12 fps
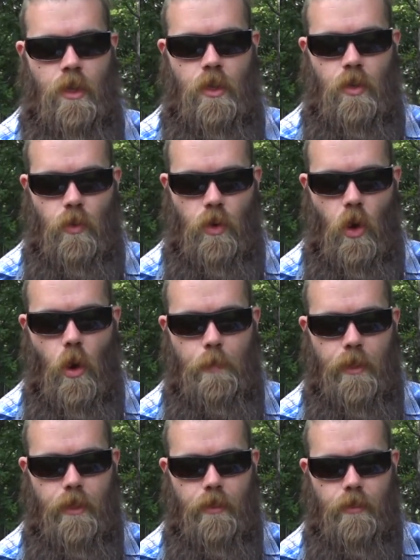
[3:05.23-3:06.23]
You want to
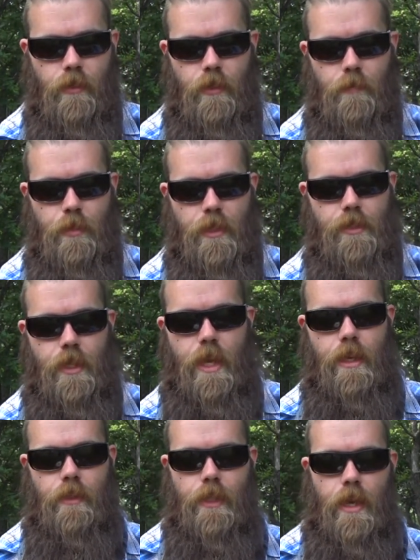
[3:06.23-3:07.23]
open it, pinch the
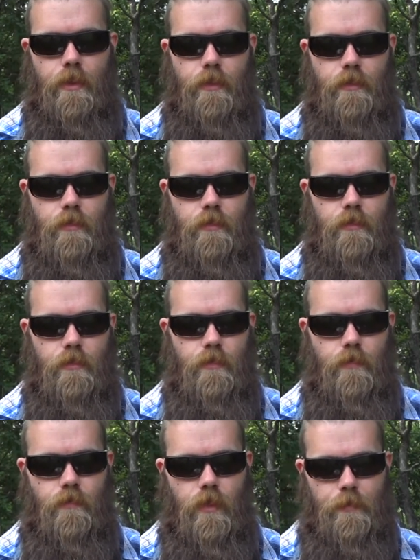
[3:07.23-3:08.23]
handle together,
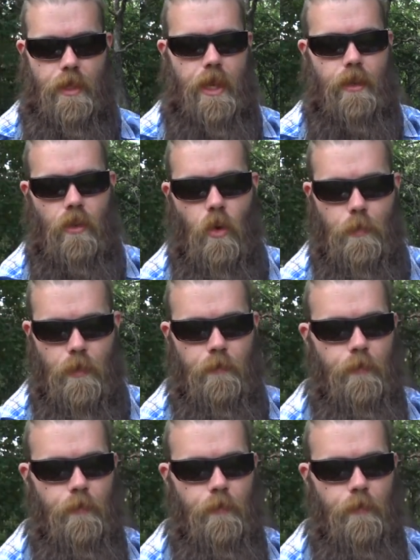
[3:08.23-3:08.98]
flip the handle open.